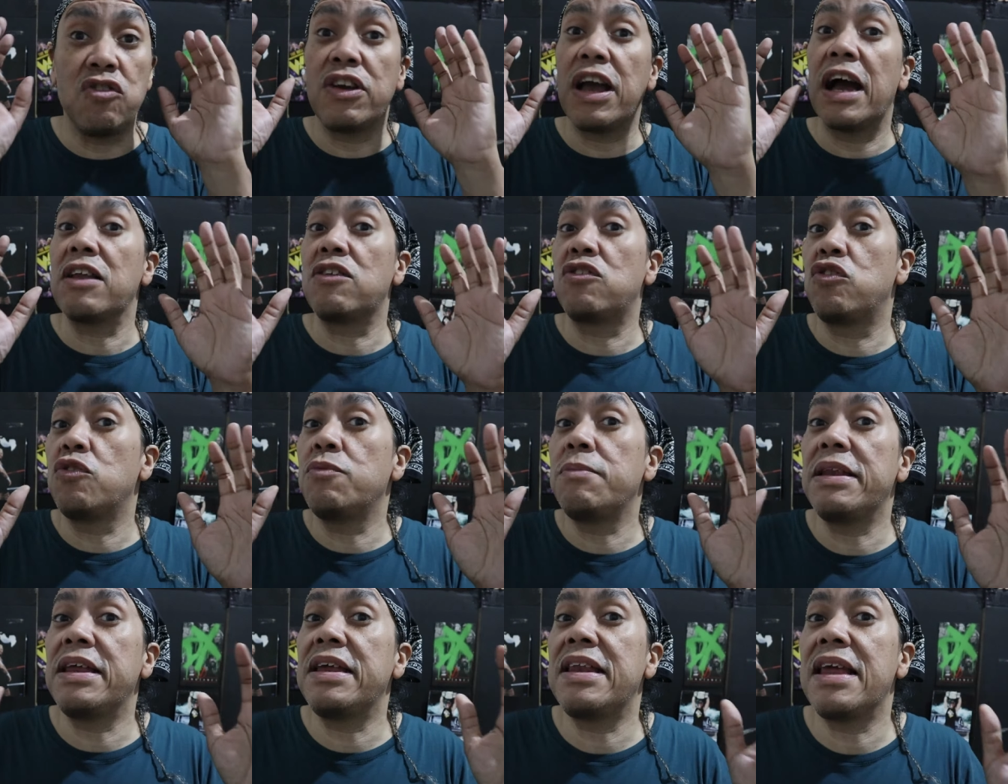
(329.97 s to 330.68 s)
You got
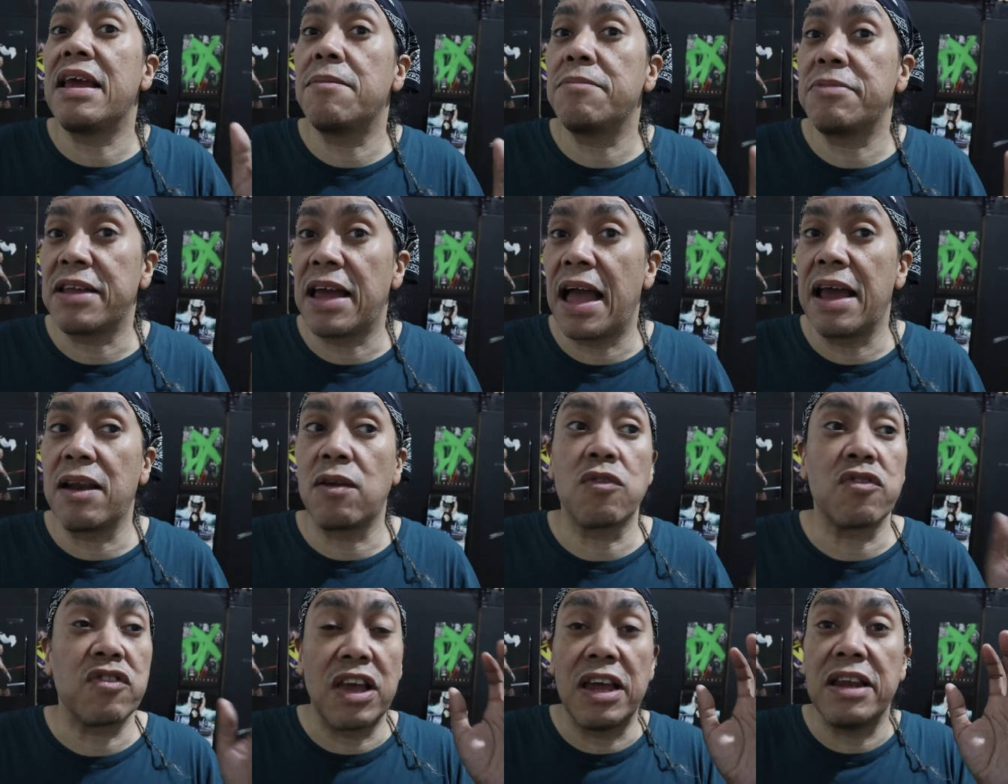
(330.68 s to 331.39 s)
too many damn
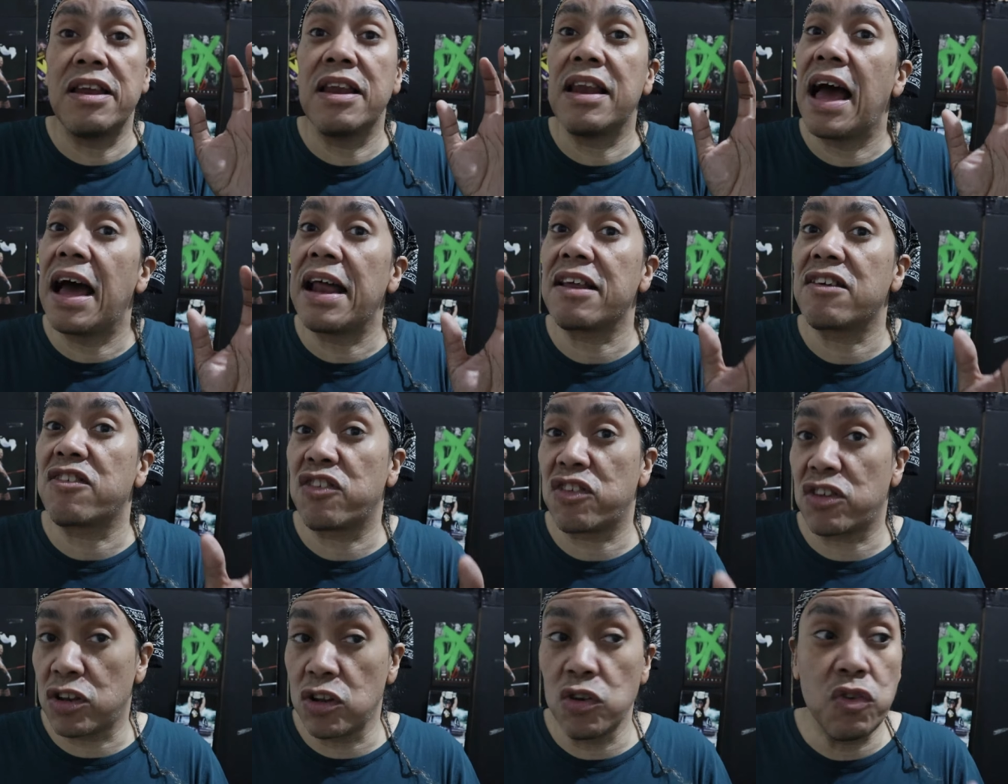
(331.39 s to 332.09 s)
titles and they're not
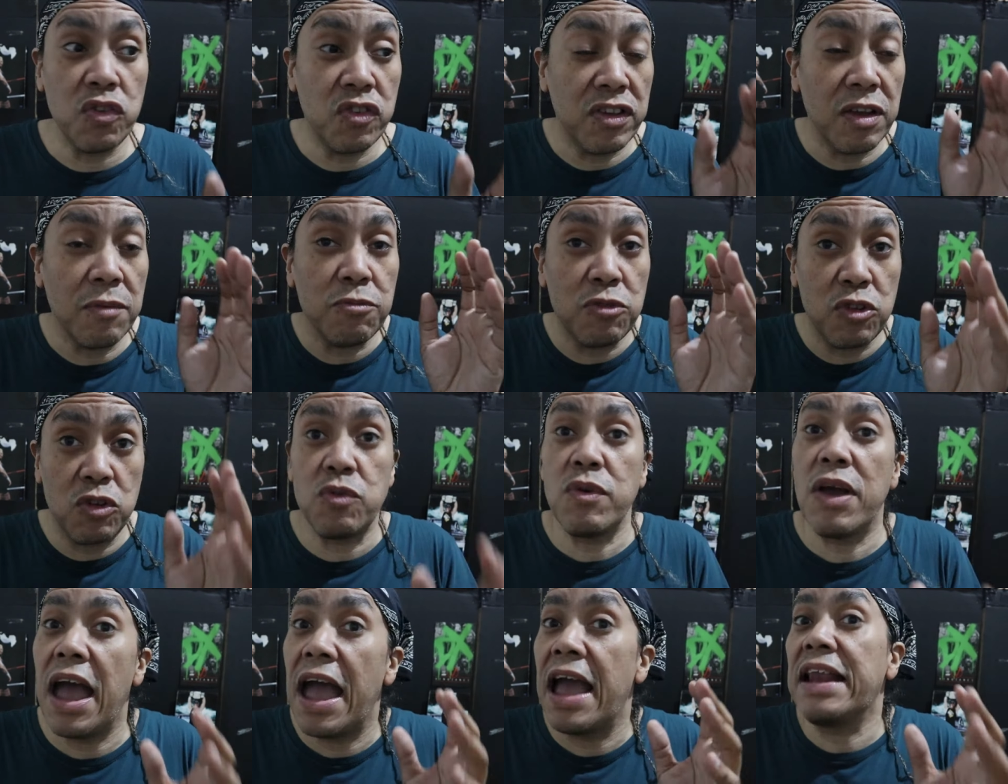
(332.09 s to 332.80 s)
exclusive
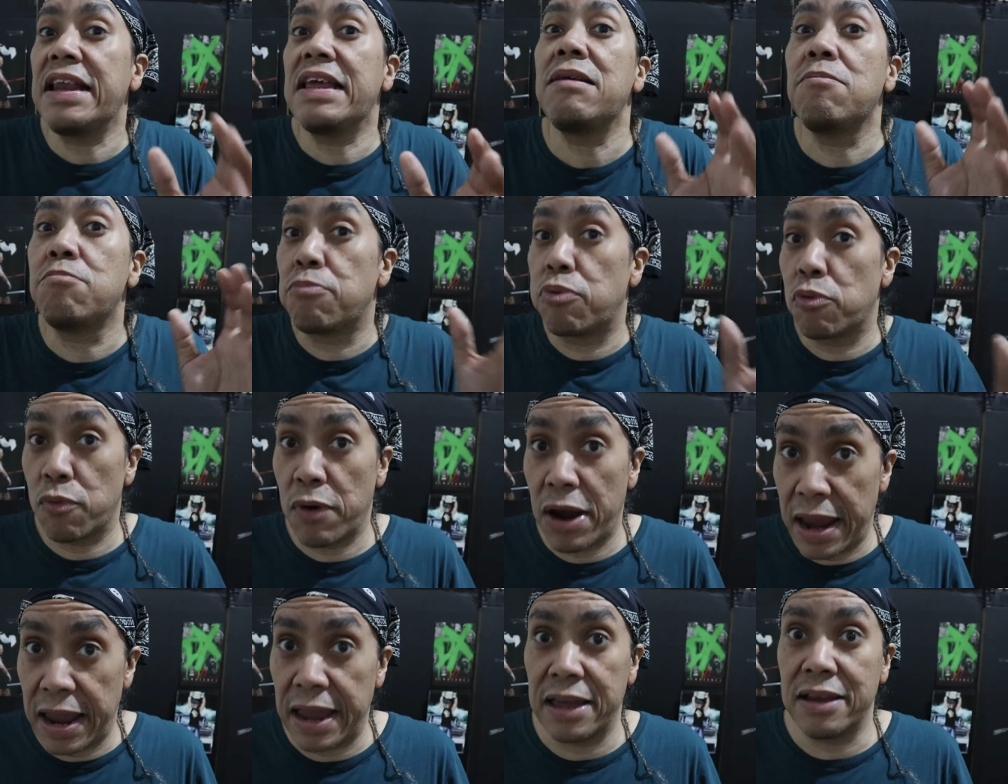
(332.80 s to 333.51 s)
to any
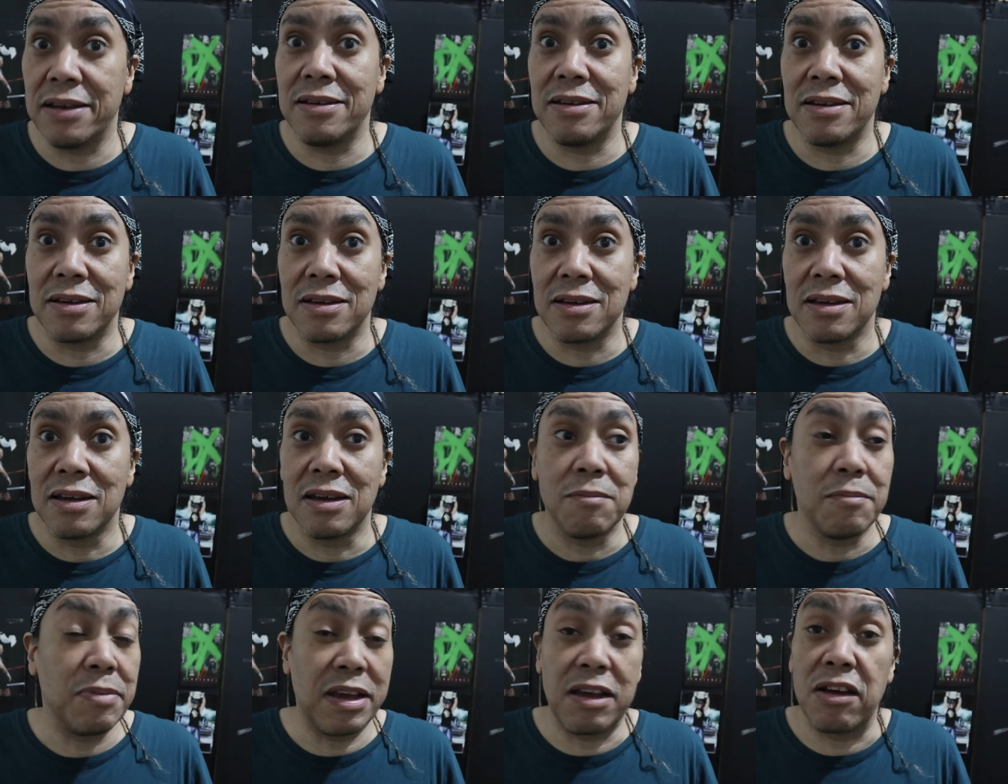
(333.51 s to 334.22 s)
brand
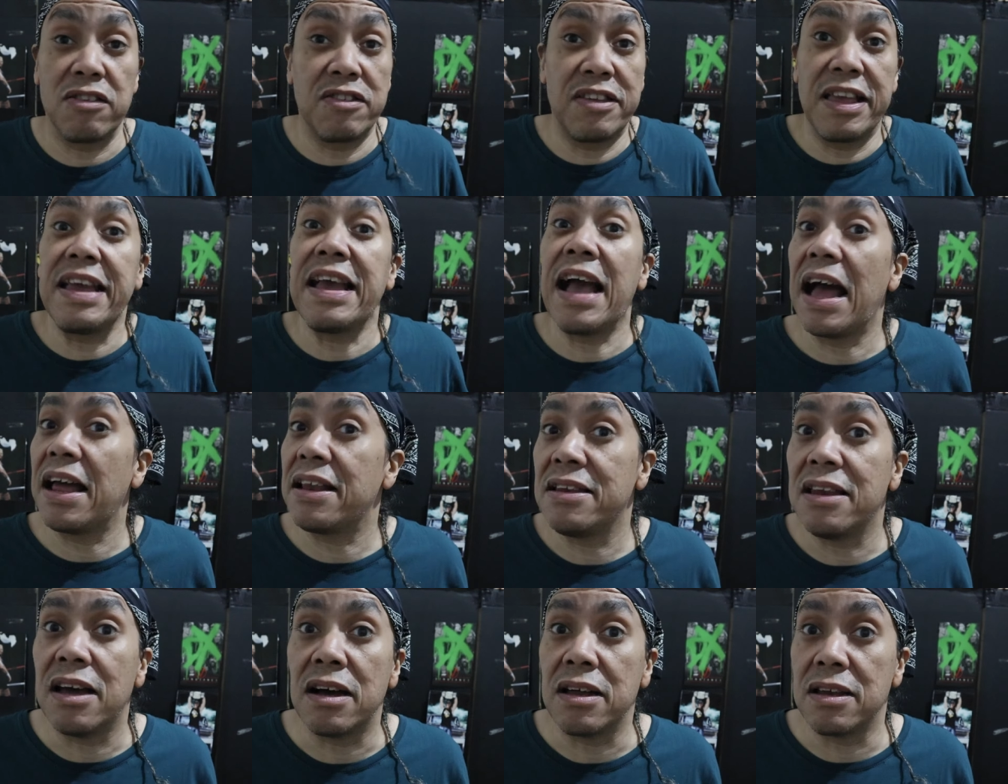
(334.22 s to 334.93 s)
because they
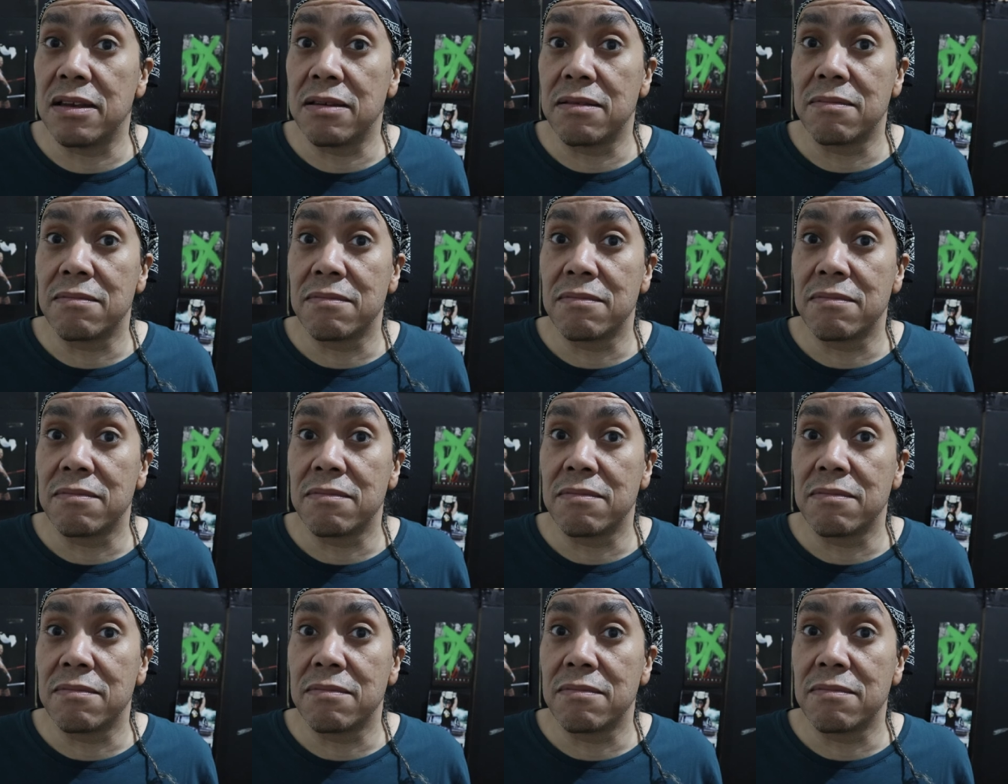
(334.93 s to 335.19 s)
got none.